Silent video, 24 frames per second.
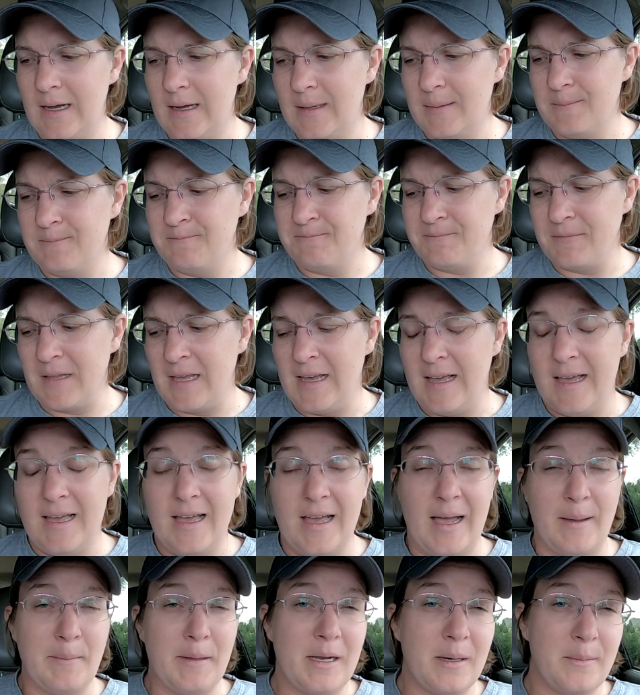I'm
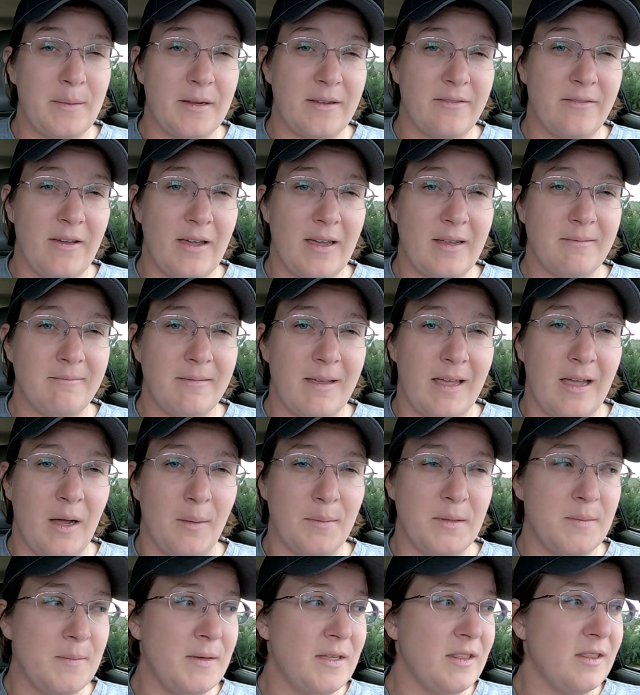not a big fan. I
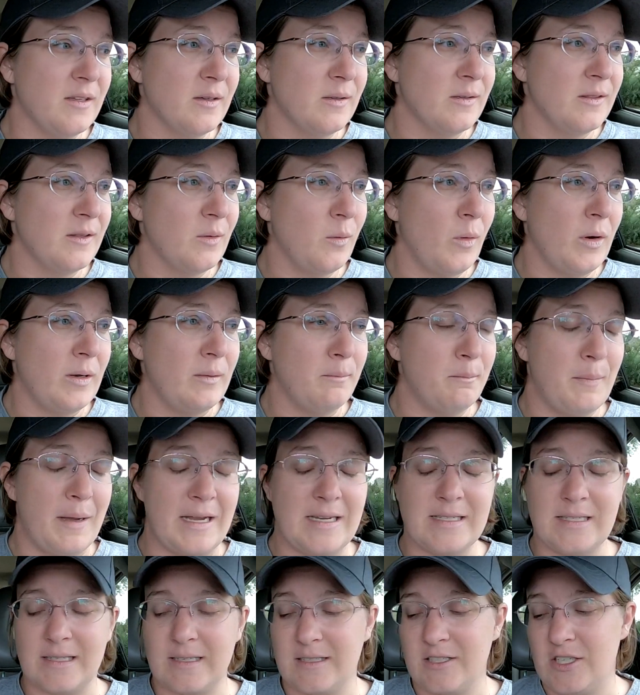helped him eat the one
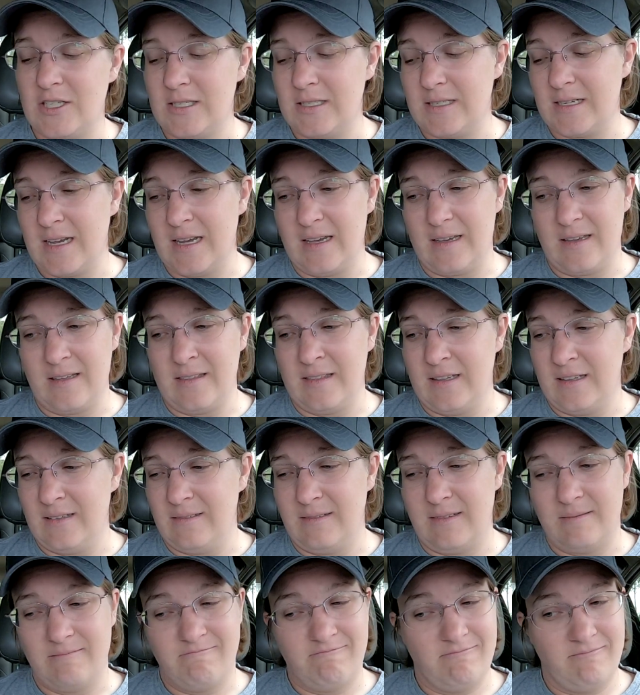basic cheesecake, and
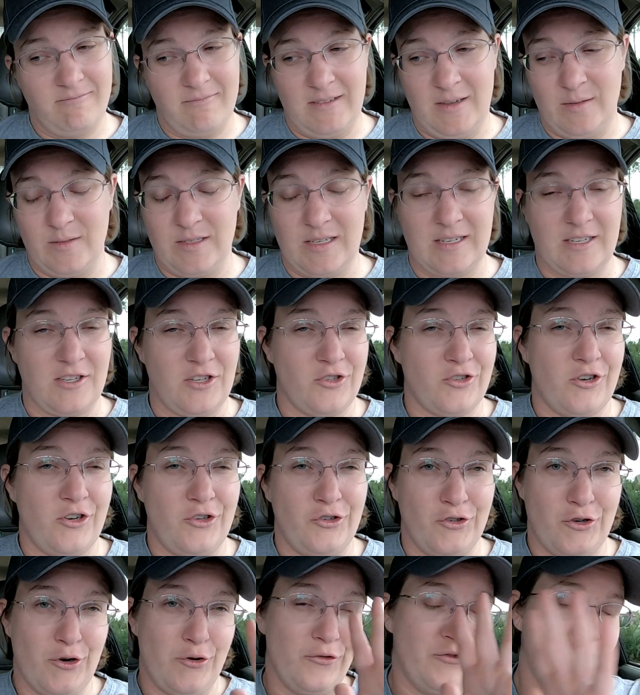then it's like, you're on
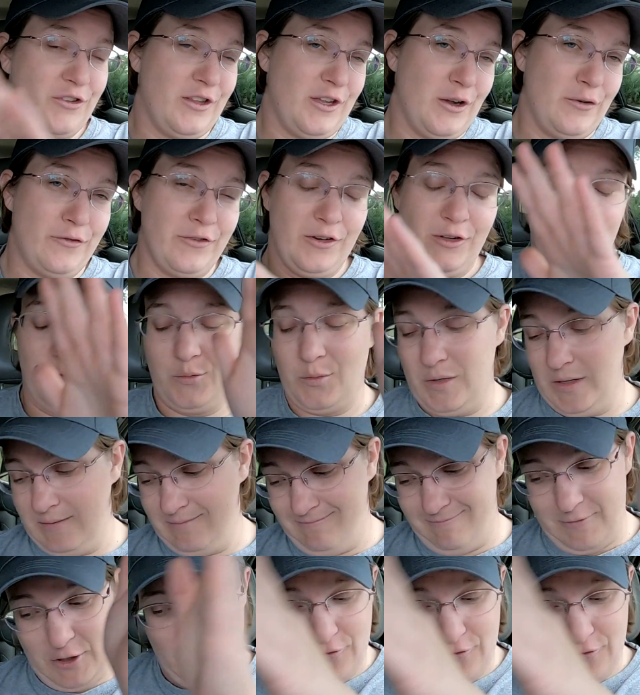your own for the overload one.